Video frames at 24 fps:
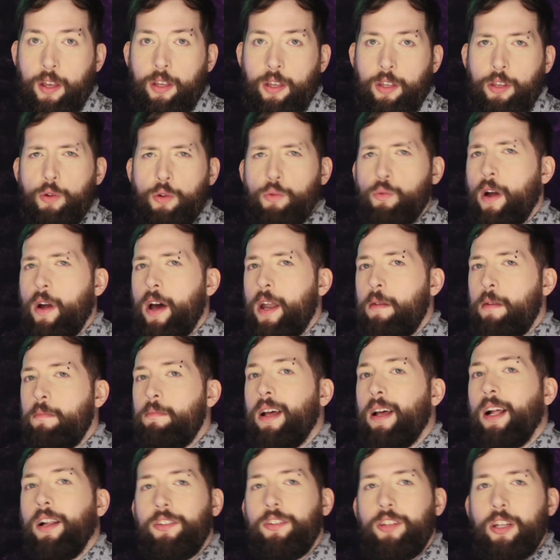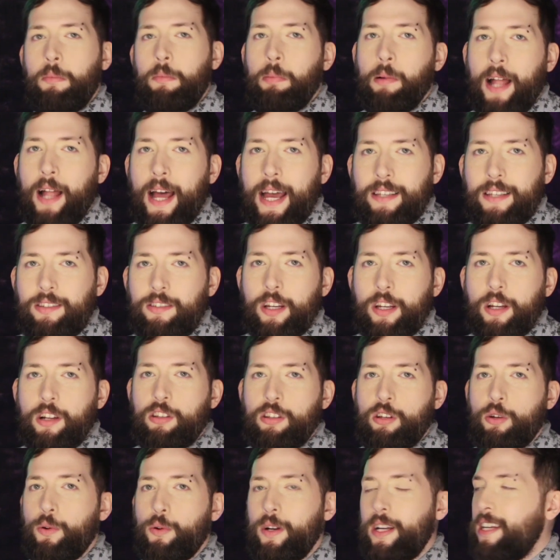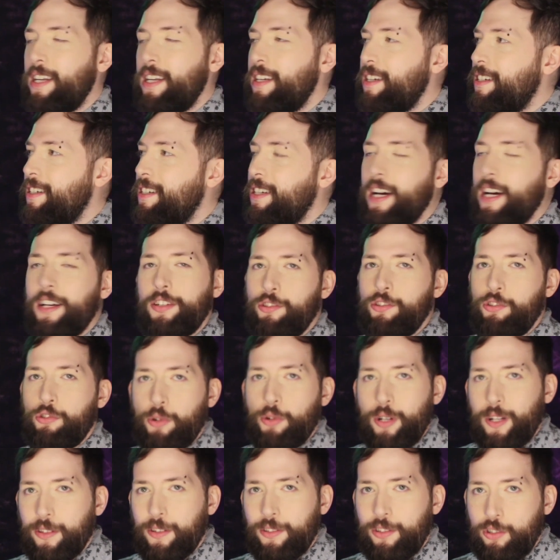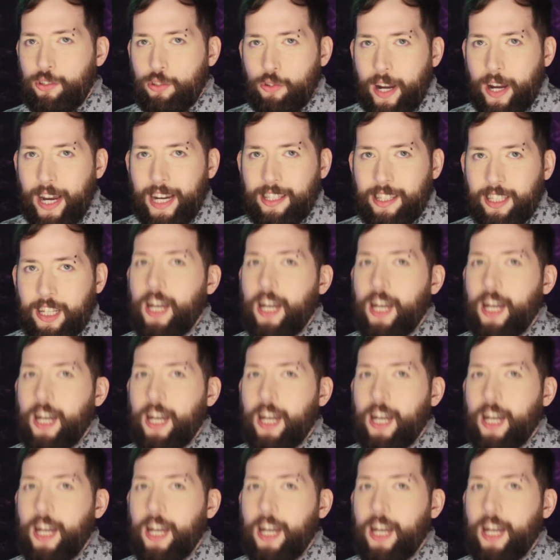You run melted plastic through an industrial-strength